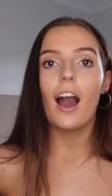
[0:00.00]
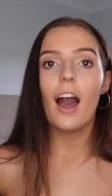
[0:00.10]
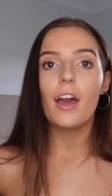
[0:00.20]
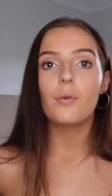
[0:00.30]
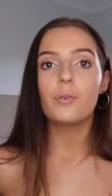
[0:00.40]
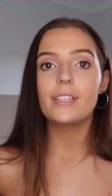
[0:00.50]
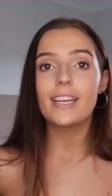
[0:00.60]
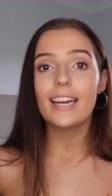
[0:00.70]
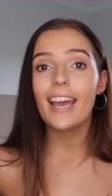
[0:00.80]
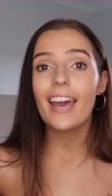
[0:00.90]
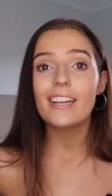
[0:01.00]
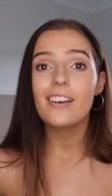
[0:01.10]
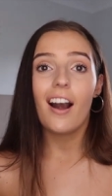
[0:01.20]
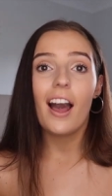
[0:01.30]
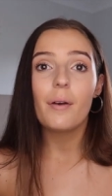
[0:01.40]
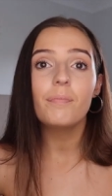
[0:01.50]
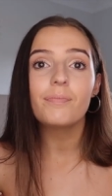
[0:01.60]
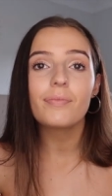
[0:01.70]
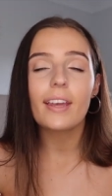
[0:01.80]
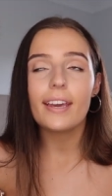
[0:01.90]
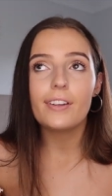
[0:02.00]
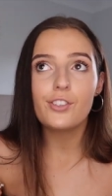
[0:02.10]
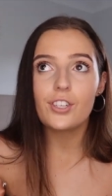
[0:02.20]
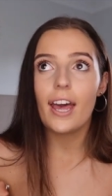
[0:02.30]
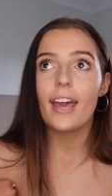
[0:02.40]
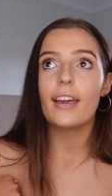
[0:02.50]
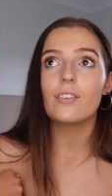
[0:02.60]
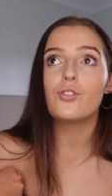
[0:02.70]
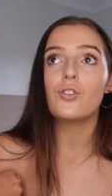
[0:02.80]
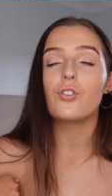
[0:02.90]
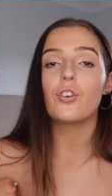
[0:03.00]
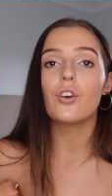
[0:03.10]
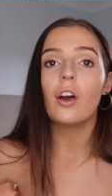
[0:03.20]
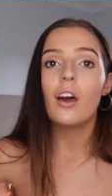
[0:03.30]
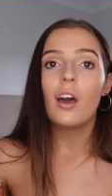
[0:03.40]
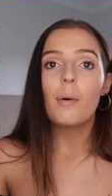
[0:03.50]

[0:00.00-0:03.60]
I would dedicate time each day to